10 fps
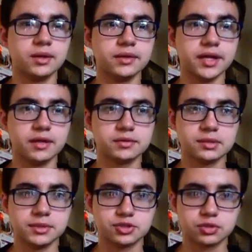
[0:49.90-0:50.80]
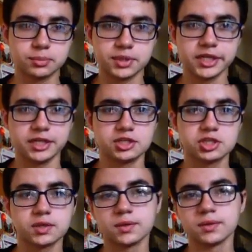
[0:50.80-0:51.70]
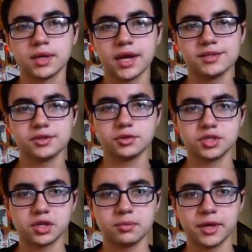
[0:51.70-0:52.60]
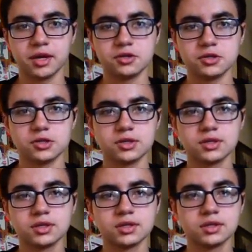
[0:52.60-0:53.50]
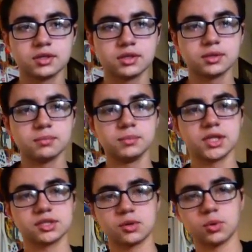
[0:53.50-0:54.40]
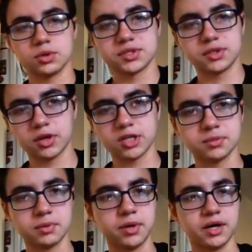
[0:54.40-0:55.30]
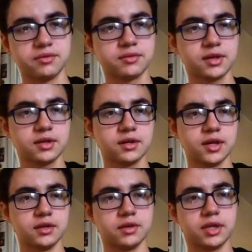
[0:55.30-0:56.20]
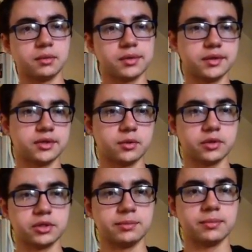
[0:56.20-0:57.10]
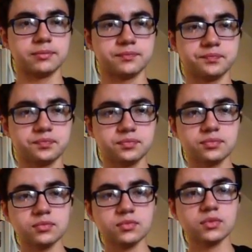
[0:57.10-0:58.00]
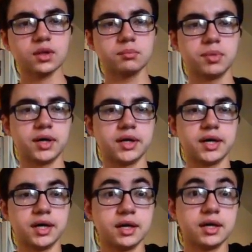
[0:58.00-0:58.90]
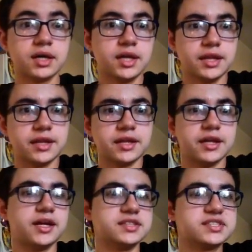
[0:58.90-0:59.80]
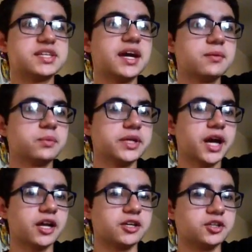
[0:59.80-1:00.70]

that it was going to be Triple H as her general manager, because of course they're husband and wife, and they were the authority. But instead, we got a